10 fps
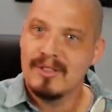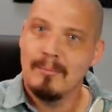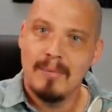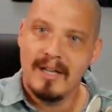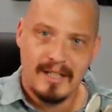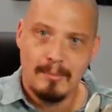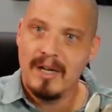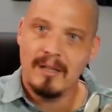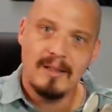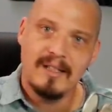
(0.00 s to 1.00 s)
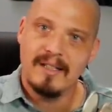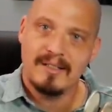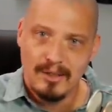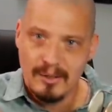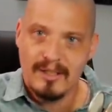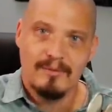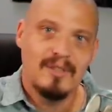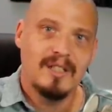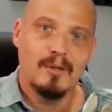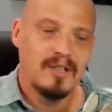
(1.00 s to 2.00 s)
somebody about Linux, you know, in a
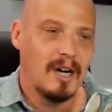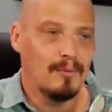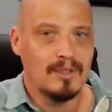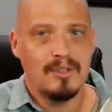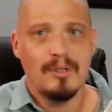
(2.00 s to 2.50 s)
video conference.